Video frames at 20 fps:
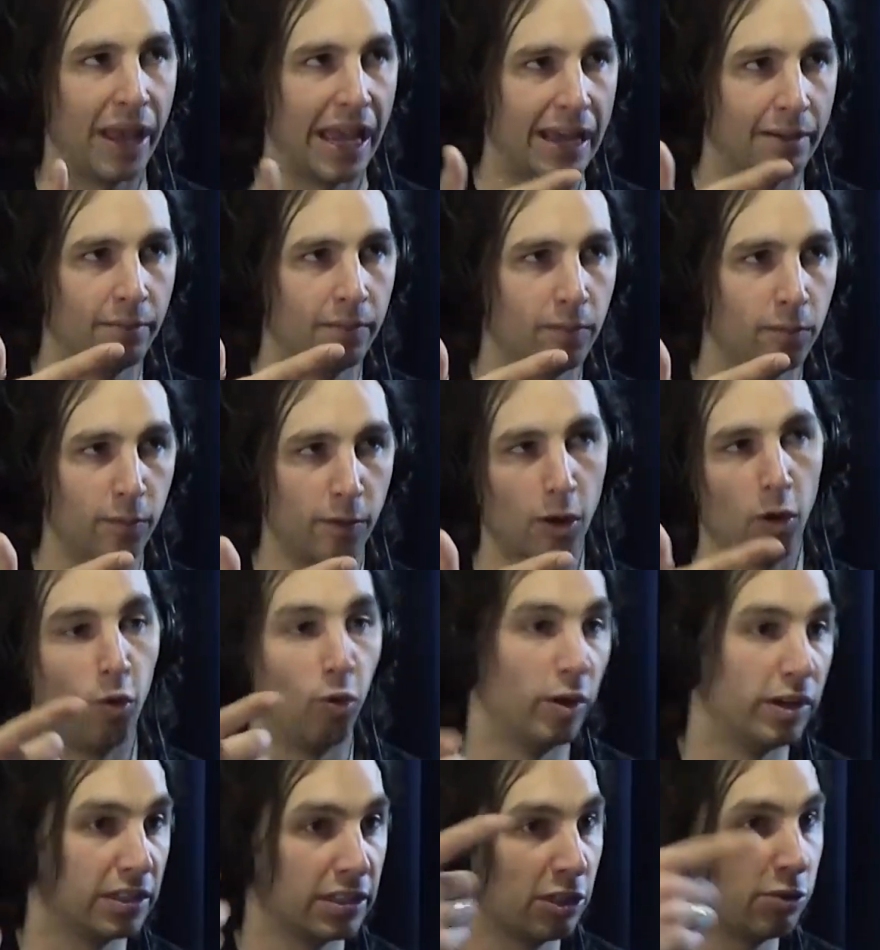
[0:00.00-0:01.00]
when Bam
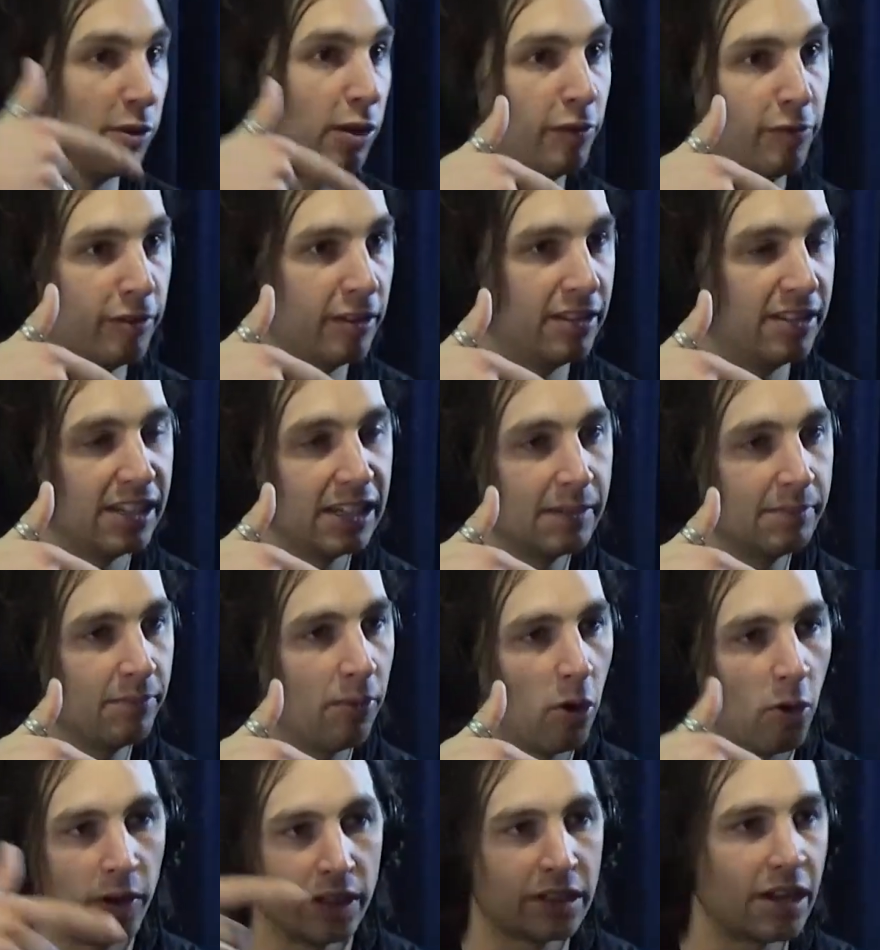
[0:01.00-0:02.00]
originally rode for the
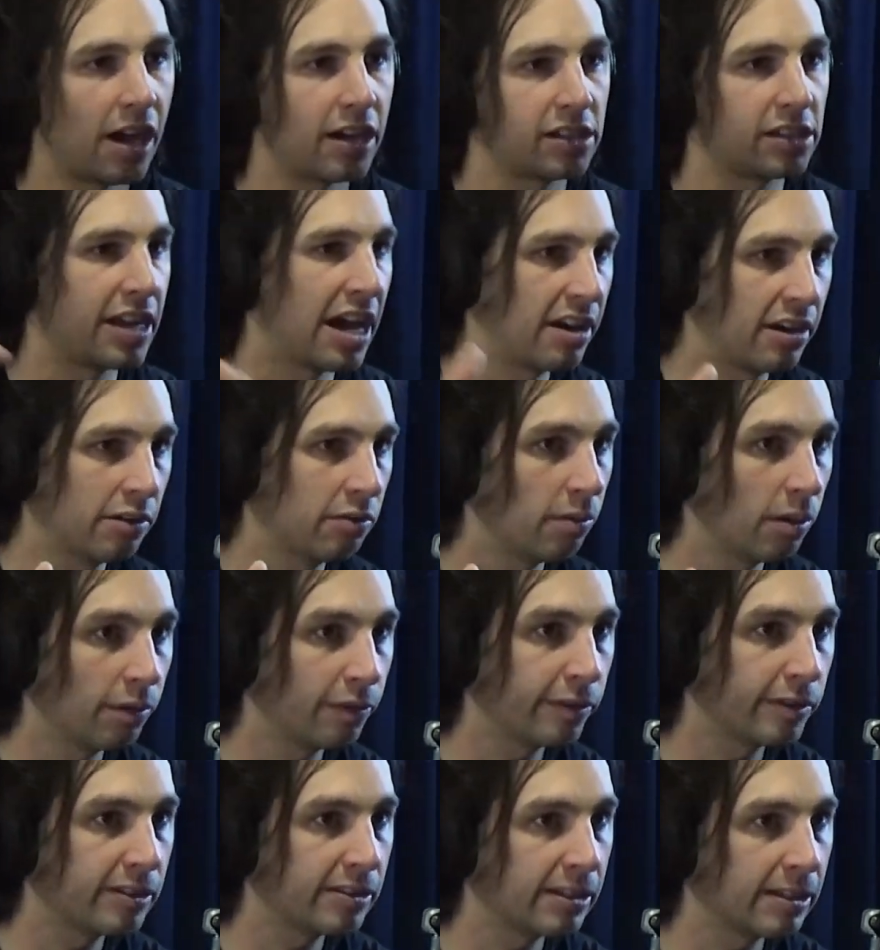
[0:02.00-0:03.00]
team, or when Tosh
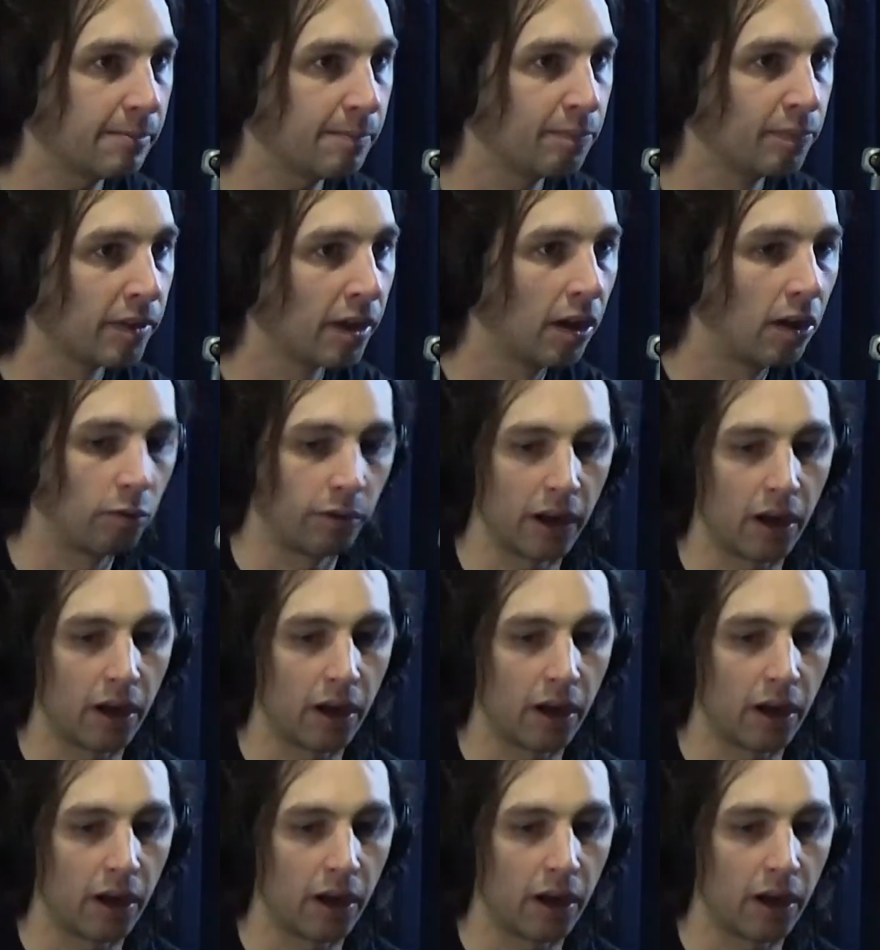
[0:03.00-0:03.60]
Townend rode for the team.